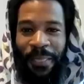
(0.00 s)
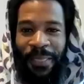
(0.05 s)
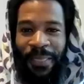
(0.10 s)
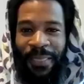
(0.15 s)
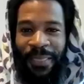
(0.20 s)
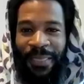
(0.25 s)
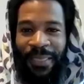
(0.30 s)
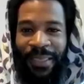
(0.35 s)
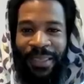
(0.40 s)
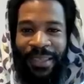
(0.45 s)

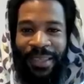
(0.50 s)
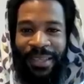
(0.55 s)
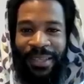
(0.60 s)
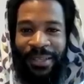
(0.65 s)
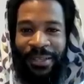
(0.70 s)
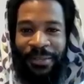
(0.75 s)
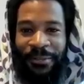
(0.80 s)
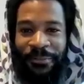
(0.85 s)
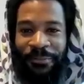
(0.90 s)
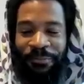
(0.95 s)

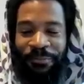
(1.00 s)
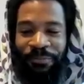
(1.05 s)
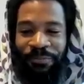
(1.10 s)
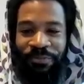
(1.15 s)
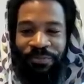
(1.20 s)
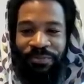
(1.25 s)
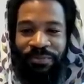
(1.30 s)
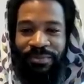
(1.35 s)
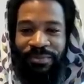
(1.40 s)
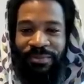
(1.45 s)

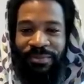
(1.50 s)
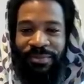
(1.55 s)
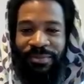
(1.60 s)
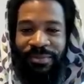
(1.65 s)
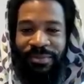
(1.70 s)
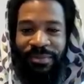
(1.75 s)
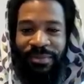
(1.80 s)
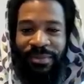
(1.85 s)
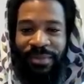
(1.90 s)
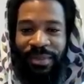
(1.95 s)

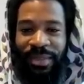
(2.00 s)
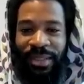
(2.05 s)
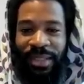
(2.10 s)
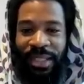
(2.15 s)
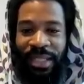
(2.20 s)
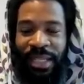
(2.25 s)
The person shown says nothing.